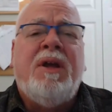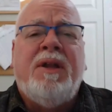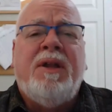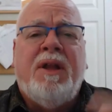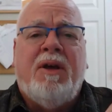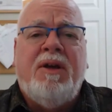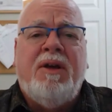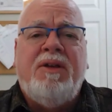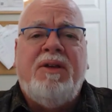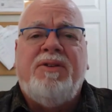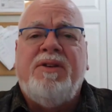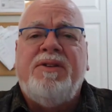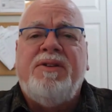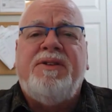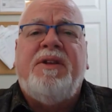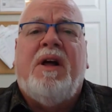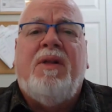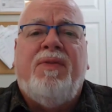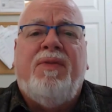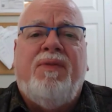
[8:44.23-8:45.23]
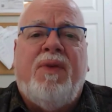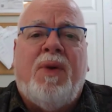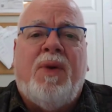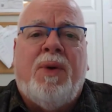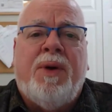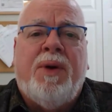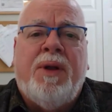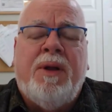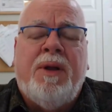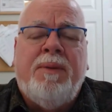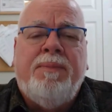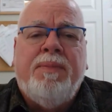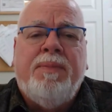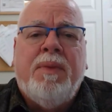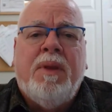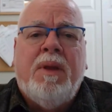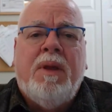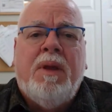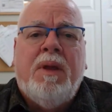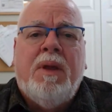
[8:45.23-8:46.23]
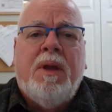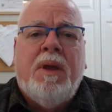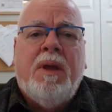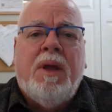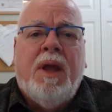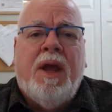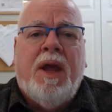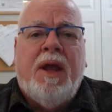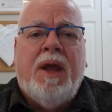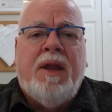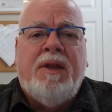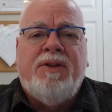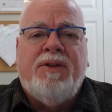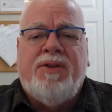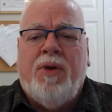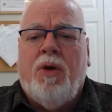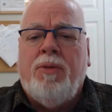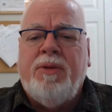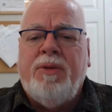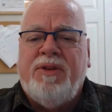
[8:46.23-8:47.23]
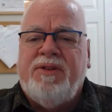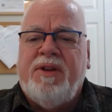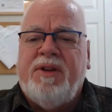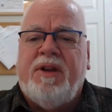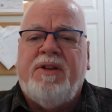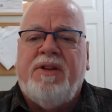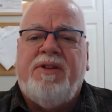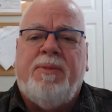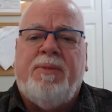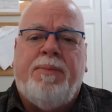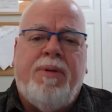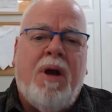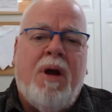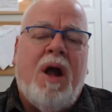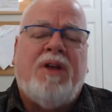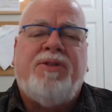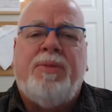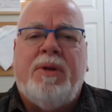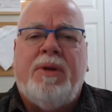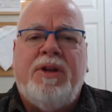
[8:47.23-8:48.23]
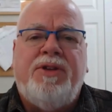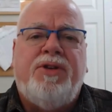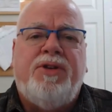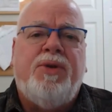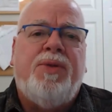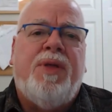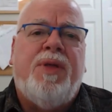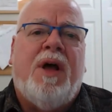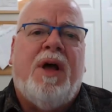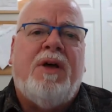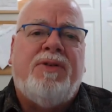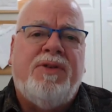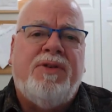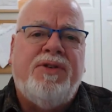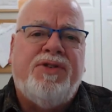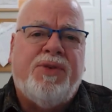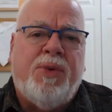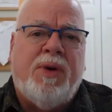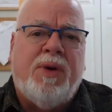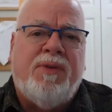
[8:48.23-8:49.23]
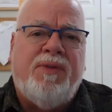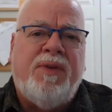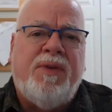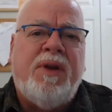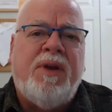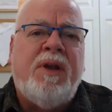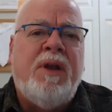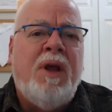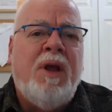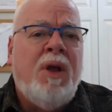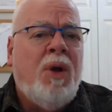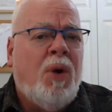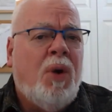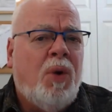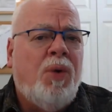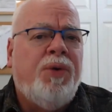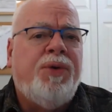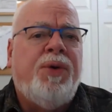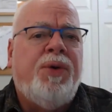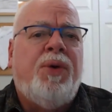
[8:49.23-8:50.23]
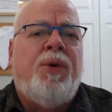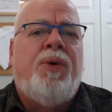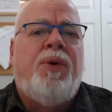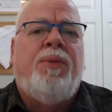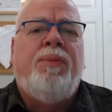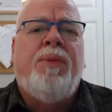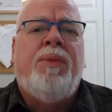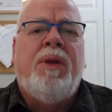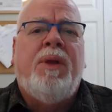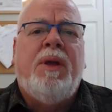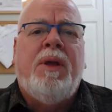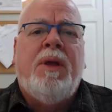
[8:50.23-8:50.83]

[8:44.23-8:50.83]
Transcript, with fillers: Now he's in South Florida and his home, he said, is approximately 2,000 square feet, older home,